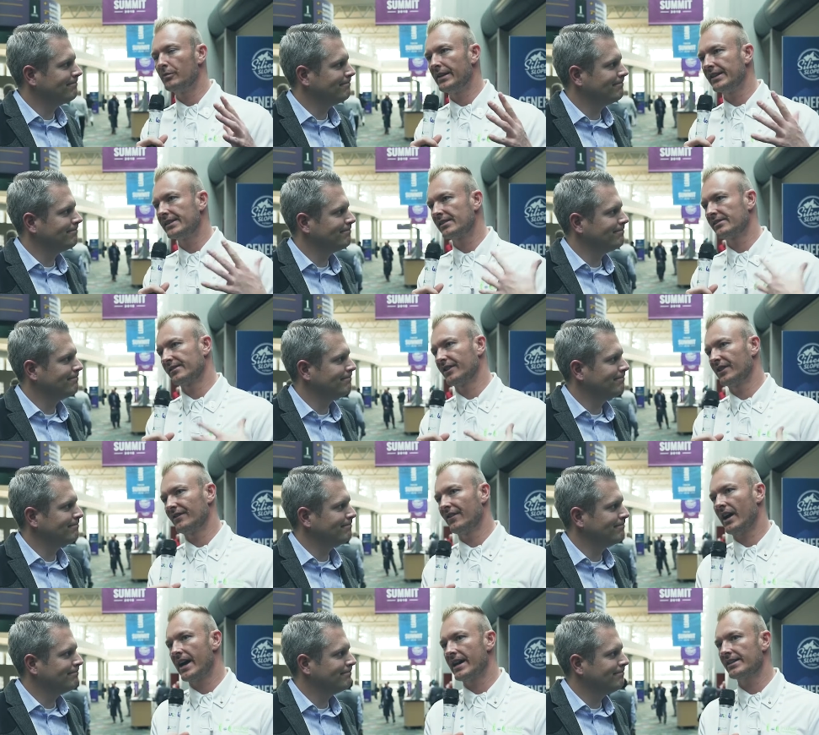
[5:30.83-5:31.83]
Speaker 1: pieces of
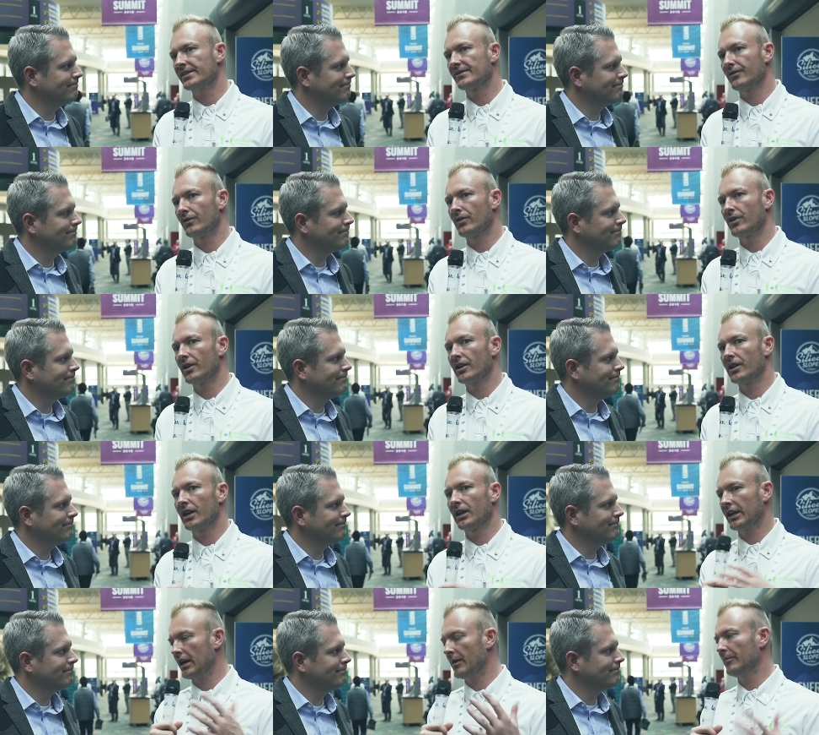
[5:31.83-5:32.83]
advice for
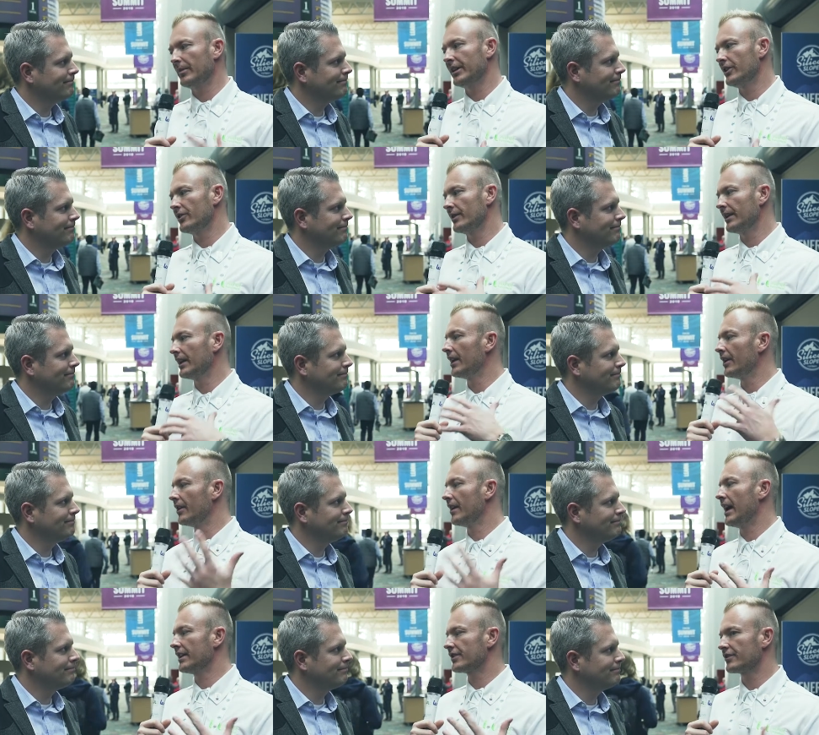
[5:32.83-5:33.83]
a company doing
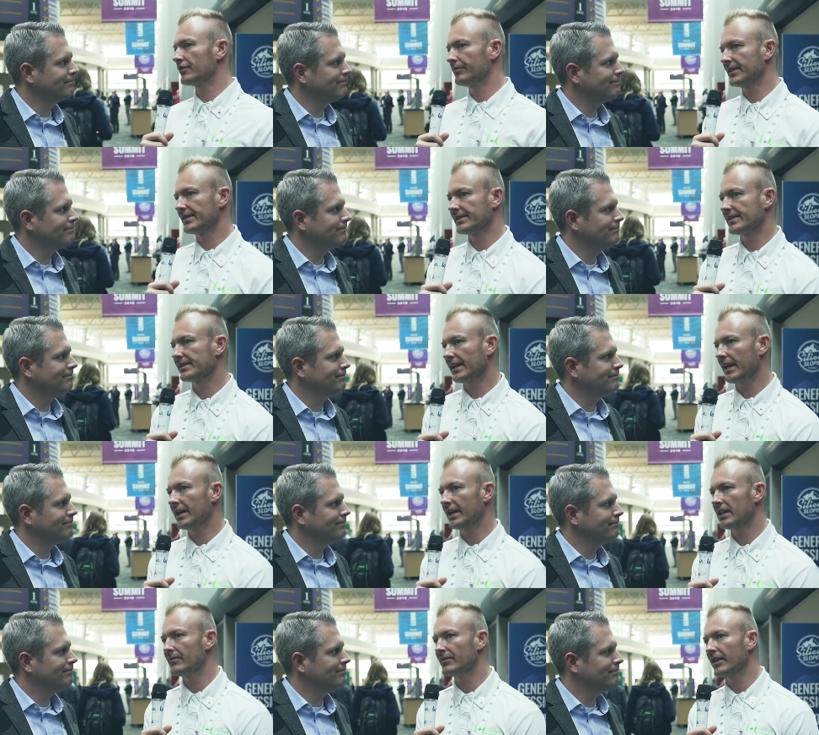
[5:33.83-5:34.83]
international business, kind
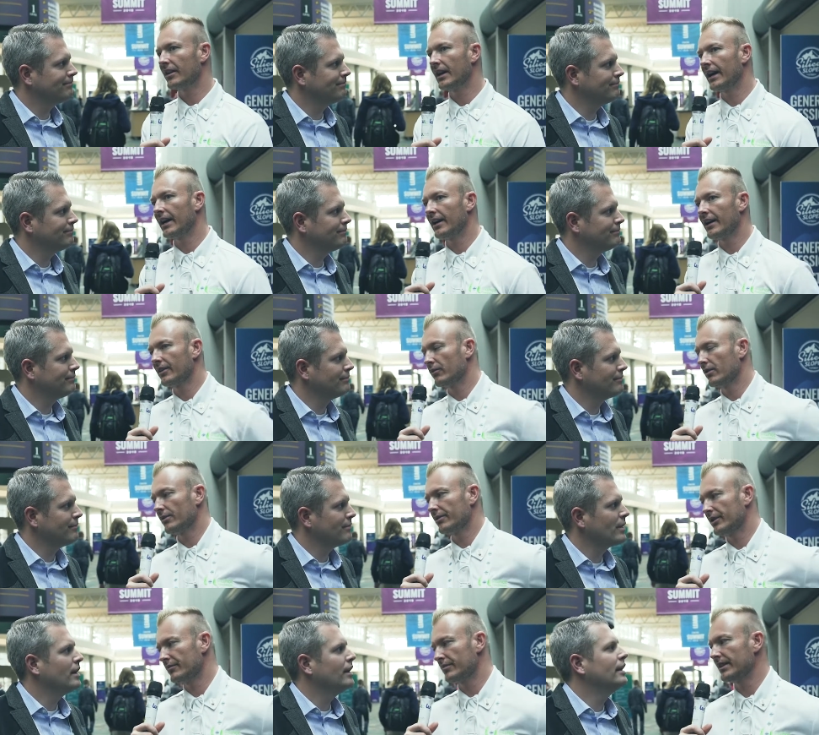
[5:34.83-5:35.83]
of keep their eye on it, what
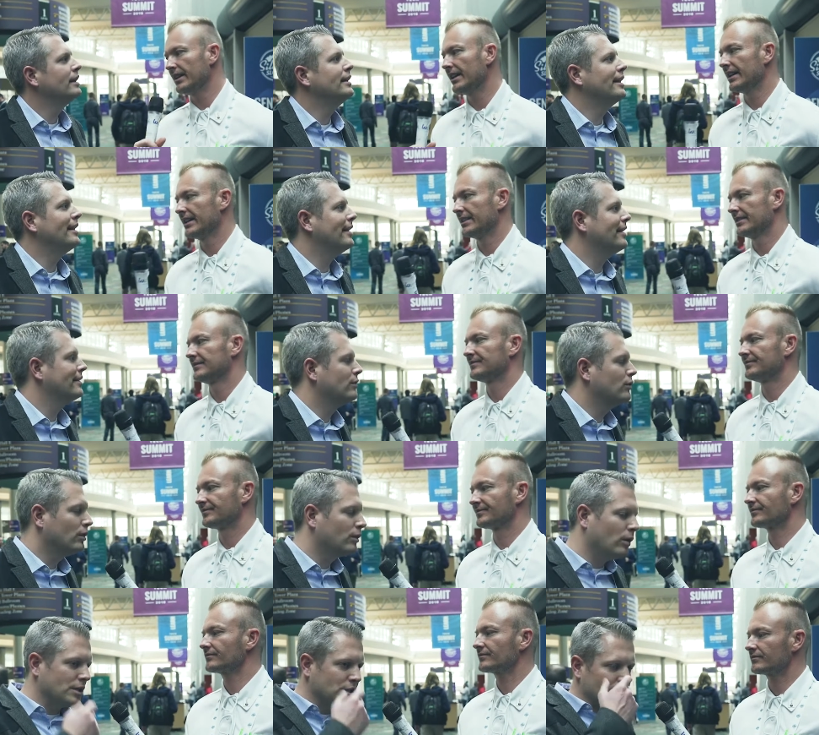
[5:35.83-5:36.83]
would it be? Yeah,
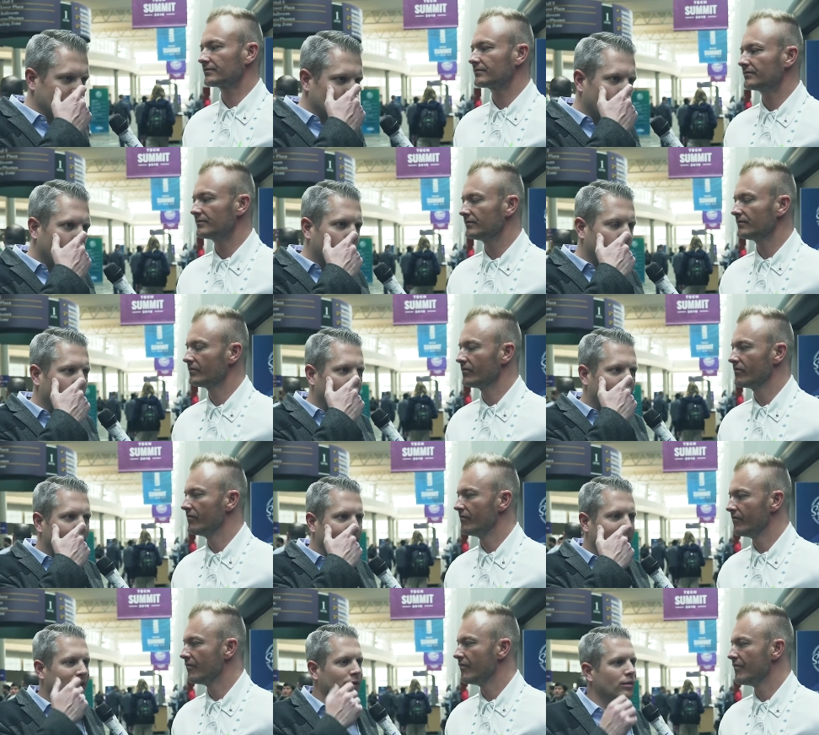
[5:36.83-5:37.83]
Speaker 2: good question. So um,
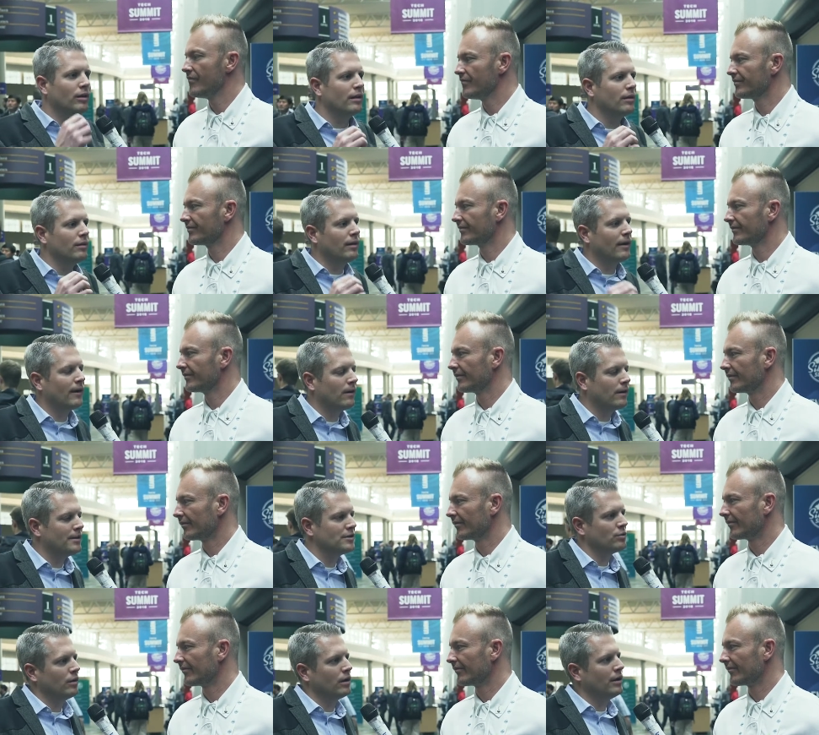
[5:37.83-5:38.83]
I think one of the
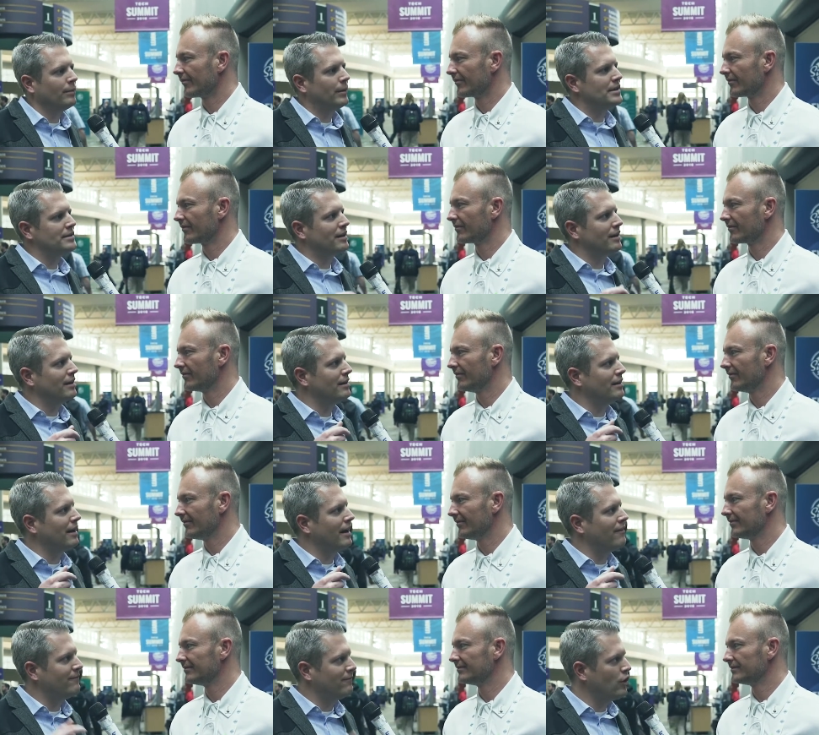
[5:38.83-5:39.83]
areas where companies can
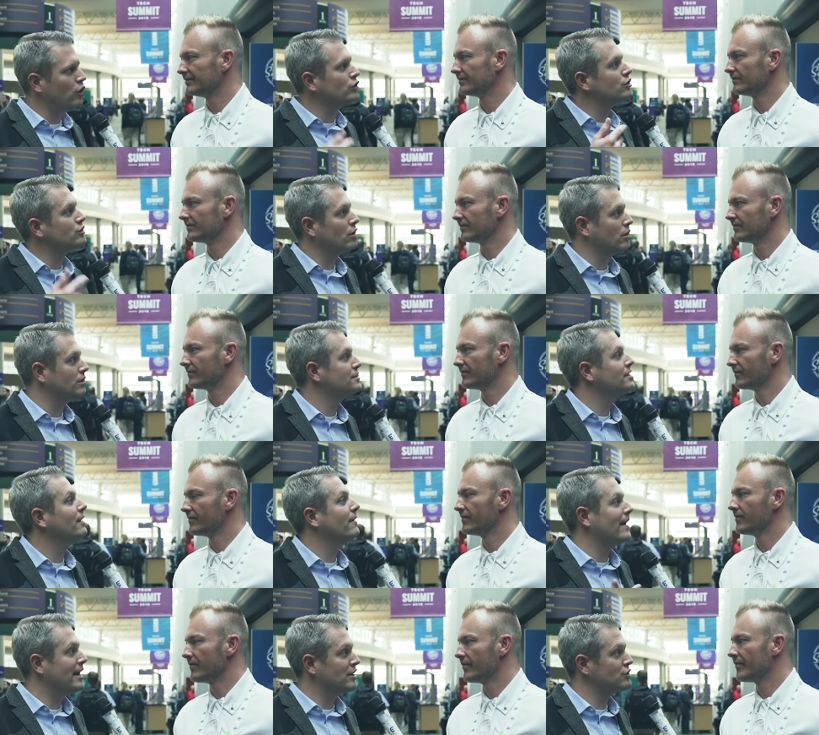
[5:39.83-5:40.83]
have false starts
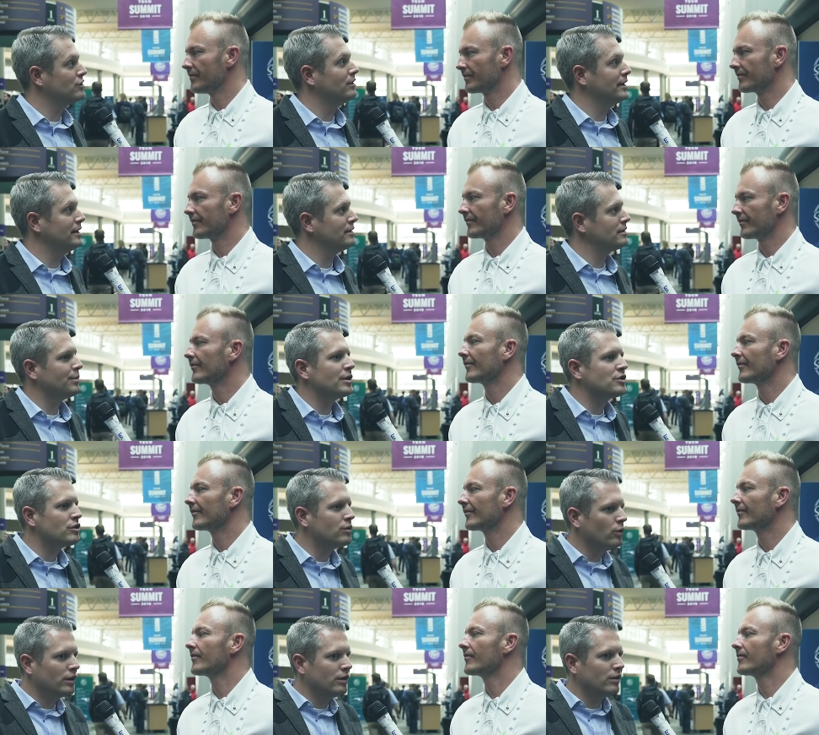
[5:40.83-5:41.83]
internationally,
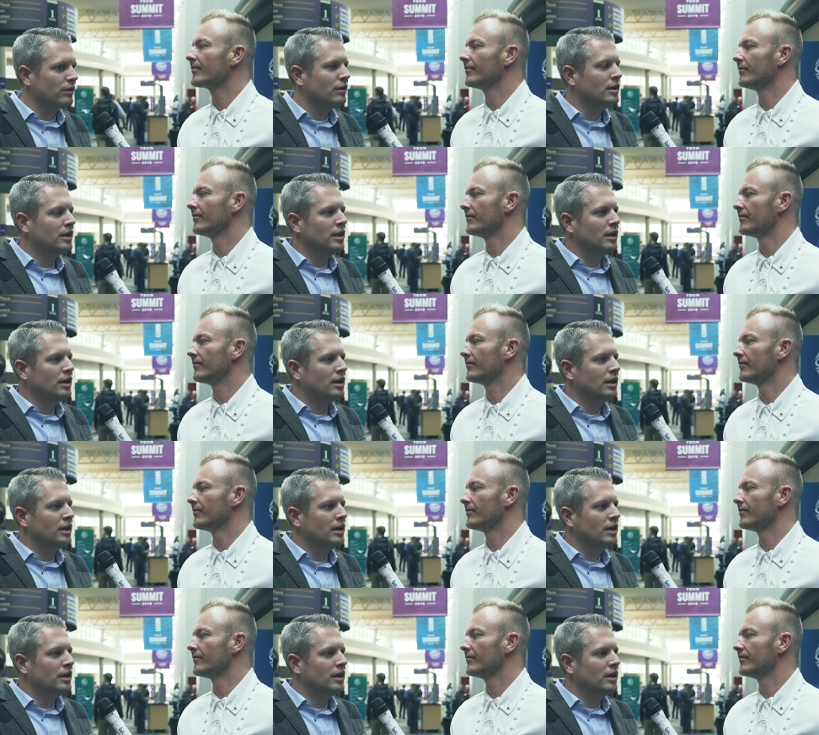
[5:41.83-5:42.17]
especially when you're